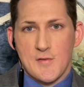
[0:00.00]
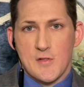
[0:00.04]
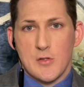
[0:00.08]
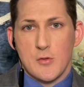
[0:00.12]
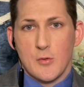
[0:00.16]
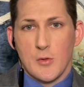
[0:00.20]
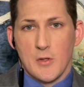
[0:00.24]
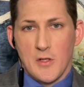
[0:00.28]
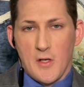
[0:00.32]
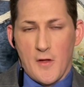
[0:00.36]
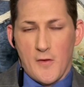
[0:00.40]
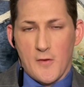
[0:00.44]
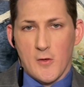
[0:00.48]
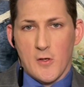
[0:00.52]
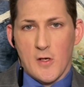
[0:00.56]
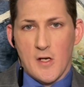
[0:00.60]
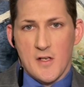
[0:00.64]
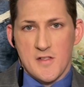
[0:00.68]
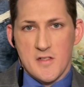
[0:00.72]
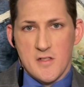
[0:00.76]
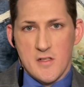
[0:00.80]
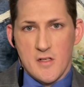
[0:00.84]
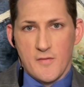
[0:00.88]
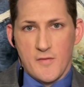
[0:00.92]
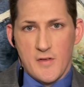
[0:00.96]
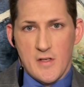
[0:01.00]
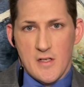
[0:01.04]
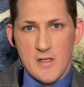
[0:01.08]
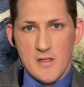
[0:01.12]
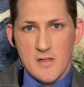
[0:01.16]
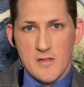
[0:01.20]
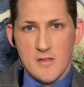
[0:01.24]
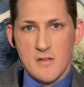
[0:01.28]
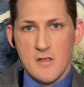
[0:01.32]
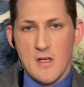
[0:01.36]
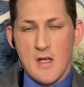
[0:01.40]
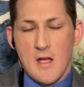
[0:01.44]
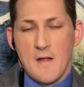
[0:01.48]
to another cousin of
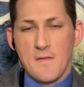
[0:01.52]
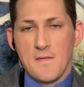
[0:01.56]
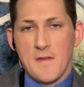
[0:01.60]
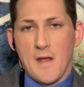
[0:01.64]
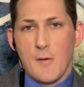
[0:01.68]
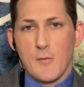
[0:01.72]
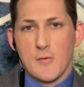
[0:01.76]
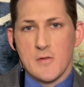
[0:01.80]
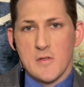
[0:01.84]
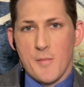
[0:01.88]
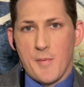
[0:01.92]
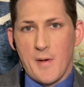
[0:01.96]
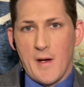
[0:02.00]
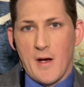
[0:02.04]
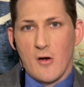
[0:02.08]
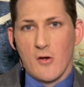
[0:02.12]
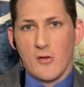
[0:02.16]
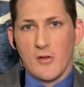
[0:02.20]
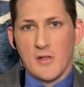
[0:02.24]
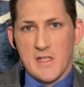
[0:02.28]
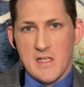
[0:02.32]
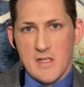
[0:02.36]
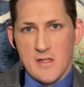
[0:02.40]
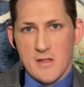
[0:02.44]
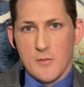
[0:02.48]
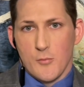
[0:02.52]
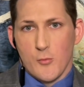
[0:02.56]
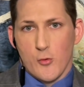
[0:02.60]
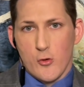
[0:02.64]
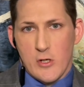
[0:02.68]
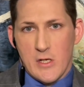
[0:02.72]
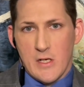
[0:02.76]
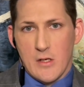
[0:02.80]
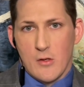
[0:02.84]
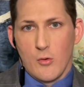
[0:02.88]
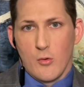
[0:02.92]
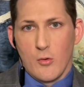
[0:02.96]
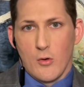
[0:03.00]
his that was apparently in the
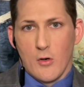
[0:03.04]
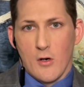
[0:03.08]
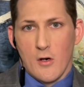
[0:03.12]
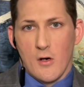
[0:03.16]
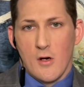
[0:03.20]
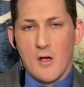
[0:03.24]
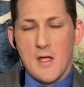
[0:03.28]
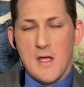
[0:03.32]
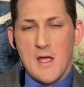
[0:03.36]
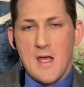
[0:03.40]
Marine Corps,